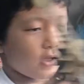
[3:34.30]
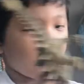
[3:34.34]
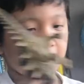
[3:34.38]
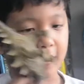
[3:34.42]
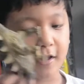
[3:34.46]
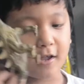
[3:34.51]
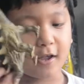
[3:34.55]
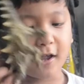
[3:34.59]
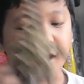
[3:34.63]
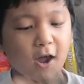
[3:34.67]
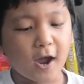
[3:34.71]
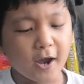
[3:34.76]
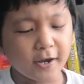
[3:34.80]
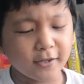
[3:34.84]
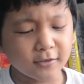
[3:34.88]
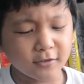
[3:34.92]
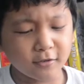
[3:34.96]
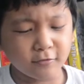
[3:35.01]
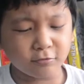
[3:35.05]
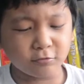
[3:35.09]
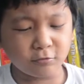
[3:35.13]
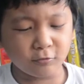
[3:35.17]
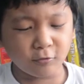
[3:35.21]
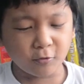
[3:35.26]

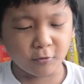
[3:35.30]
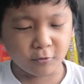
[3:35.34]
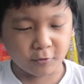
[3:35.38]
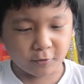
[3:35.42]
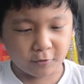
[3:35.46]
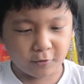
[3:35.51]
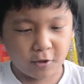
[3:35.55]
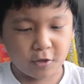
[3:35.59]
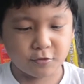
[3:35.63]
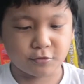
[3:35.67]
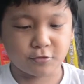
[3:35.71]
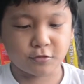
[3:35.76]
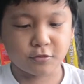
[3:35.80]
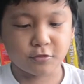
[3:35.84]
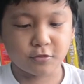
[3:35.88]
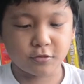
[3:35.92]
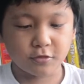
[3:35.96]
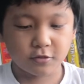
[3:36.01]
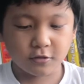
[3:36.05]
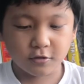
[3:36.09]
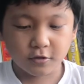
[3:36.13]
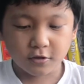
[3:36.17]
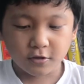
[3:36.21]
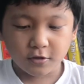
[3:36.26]
Ankylosaurus.
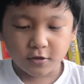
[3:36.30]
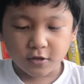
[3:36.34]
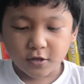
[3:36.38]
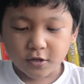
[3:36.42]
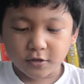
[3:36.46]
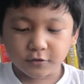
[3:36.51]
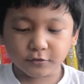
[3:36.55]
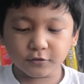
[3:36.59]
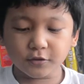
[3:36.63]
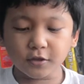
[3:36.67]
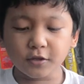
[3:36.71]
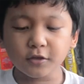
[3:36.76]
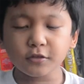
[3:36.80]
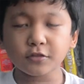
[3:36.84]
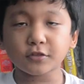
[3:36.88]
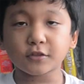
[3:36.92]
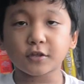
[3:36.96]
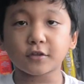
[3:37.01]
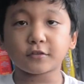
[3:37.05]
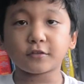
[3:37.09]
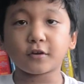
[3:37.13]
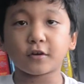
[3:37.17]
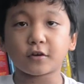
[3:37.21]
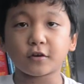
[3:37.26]
This is
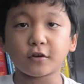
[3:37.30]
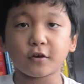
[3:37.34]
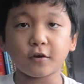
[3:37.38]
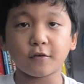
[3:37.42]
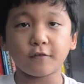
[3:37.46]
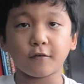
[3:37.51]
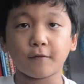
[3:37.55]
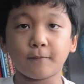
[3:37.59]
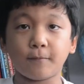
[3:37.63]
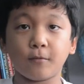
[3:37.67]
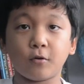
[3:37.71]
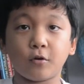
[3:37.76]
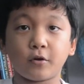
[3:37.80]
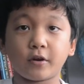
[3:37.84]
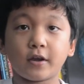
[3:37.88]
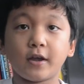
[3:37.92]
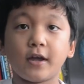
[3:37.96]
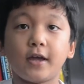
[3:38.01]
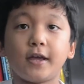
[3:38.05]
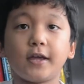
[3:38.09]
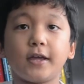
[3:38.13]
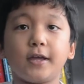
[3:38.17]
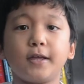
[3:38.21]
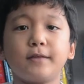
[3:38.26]
a herbivore.
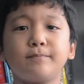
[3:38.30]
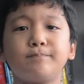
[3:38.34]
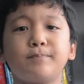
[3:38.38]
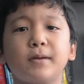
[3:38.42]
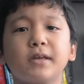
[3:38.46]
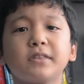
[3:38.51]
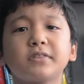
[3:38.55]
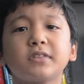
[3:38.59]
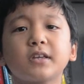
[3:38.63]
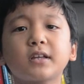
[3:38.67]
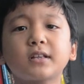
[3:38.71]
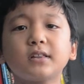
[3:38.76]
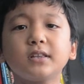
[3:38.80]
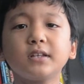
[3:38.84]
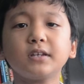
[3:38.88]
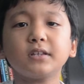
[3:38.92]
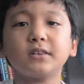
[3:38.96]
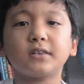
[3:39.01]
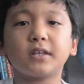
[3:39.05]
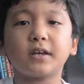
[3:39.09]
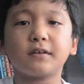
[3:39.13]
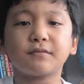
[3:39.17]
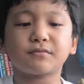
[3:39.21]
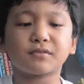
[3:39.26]
It basically
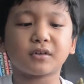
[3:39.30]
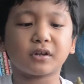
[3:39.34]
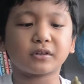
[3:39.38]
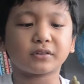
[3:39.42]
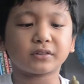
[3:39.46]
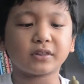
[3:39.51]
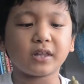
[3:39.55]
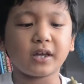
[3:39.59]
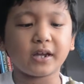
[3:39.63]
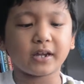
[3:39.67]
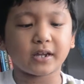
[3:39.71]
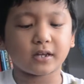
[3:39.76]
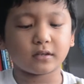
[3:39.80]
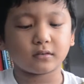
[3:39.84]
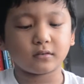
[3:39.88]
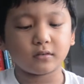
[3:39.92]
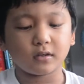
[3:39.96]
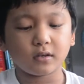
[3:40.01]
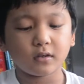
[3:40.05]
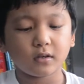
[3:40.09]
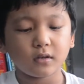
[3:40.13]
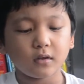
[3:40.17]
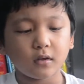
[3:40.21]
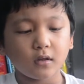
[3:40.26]
lives on land.
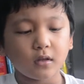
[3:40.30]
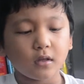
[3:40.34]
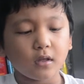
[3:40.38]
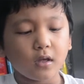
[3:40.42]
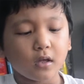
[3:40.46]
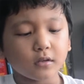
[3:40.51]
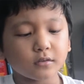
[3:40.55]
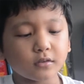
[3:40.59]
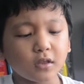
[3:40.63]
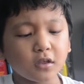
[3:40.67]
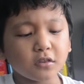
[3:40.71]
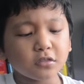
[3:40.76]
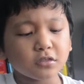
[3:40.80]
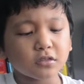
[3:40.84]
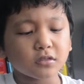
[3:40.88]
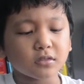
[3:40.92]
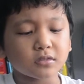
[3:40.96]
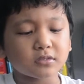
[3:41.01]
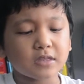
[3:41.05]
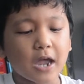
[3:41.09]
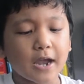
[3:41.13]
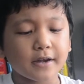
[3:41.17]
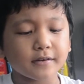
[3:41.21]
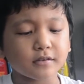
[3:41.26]
This
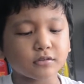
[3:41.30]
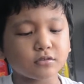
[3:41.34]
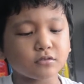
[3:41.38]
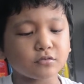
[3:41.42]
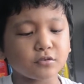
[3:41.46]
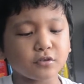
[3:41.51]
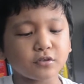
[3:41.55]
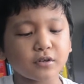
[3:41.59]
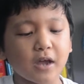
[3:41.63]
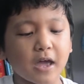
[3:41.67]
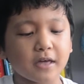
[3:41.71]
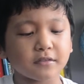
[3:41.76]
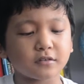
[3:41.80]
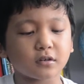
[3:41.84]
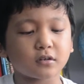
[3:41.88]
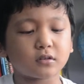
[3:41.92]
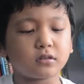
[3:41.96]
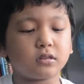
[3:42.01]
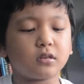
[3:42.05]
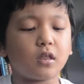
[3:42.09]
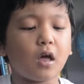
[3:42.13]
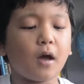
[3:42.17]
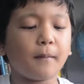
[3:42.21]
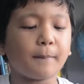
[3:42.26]
dinosaur has a
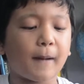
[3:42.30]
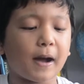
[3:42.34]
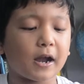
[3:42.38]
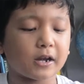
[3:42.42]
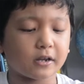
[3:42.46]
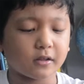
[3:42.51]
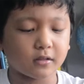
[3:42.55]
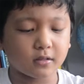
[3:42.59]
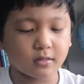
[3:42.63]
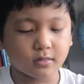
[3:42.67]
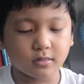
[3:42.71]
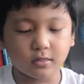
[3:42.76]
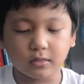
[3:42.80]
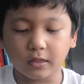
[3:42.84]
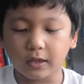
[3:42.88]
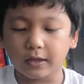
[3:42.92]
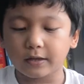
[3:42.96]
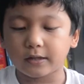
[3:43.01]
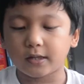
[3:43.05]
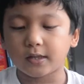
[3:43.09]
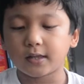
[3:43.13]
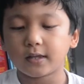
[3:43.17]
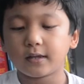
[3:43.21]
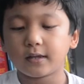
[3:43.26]
club on its tail.